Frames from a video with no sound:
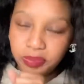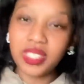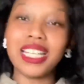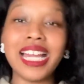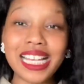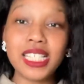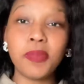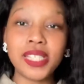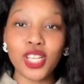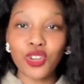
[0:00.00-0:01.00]

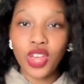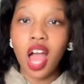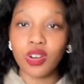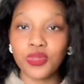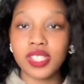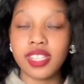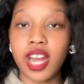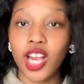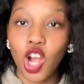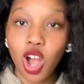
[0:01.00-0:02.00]
90% of the outfits that
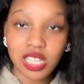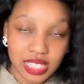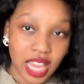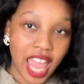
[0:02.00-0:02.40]
I got